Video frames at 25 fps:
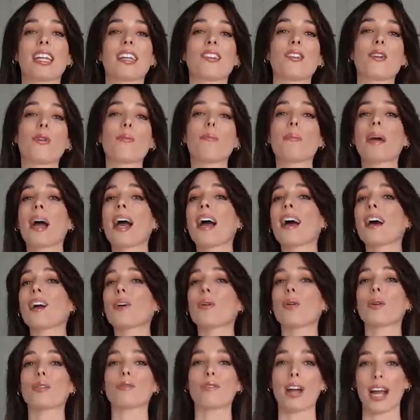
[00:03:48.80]
in your bar
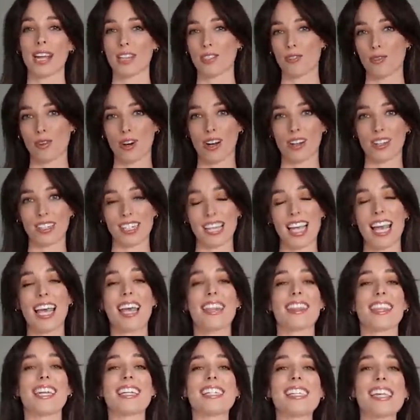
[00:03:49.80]
or restaurant,
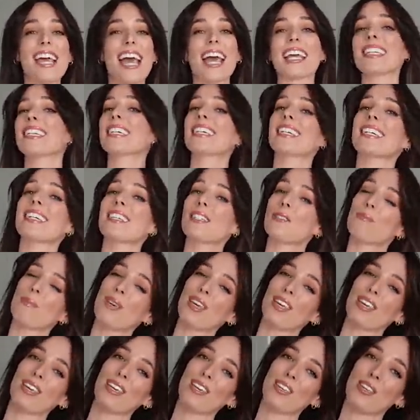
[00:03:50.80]
then technically
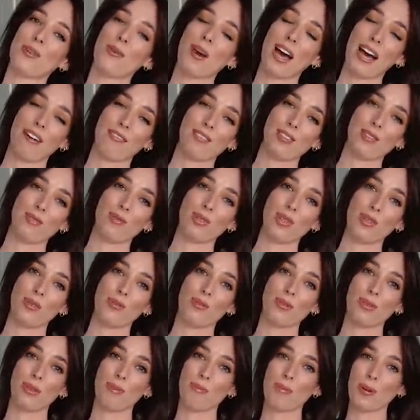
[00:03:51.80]
speaking, you have to
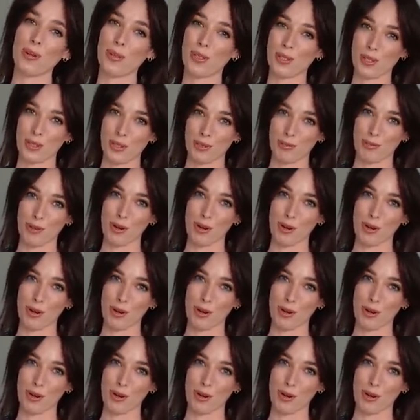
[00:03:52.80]
use Pusser's